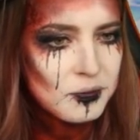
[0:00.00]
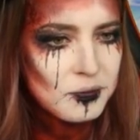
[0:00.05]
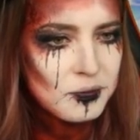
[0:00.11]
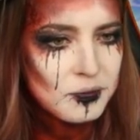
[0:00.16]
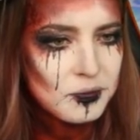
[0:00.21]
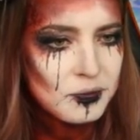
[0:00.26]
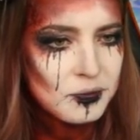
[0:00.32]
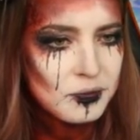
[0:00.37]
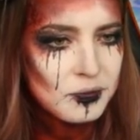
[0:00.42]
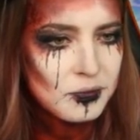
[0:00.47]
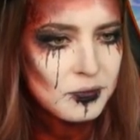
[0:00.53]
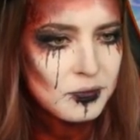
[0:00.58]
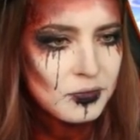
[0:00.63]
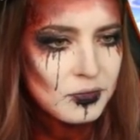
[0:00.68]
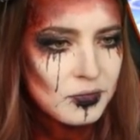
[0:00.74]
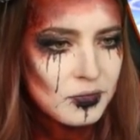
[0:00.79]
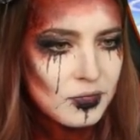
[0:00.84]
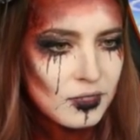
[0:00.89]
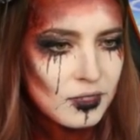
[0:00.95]

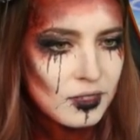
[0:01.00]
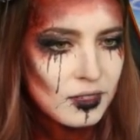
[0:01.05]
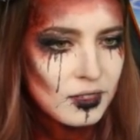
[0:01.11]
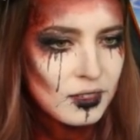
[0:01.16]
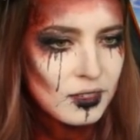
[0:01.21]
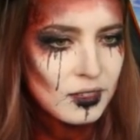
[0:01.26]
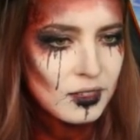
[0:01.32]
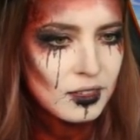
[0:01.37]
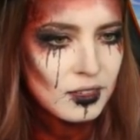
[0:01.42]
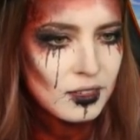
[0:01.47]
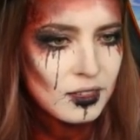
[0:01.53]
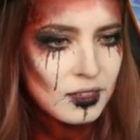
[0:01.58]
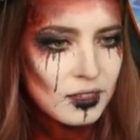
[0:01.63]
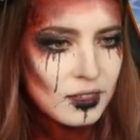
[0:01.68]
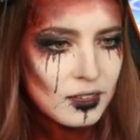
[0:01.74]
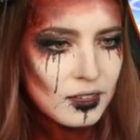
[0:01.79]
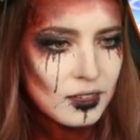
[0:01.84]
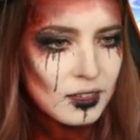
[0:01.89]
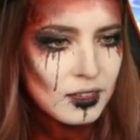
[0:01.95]

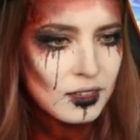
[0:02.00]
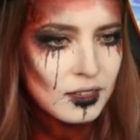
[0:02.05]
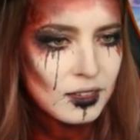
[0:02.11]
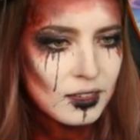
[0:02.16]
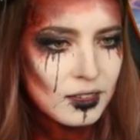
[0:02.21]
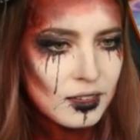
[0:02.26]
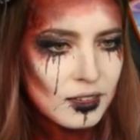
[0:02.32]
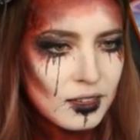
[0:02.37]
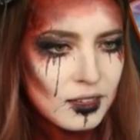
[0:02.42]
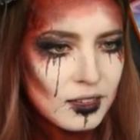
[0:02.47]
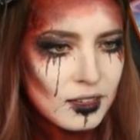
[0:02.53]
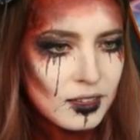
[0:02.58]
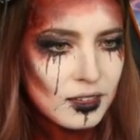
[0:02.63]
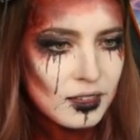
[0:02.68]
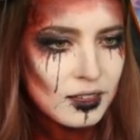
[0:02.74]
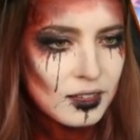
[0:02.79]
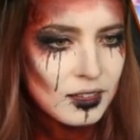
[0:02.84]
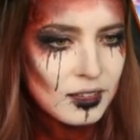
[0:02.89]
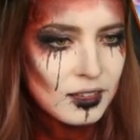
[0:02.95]
(silence)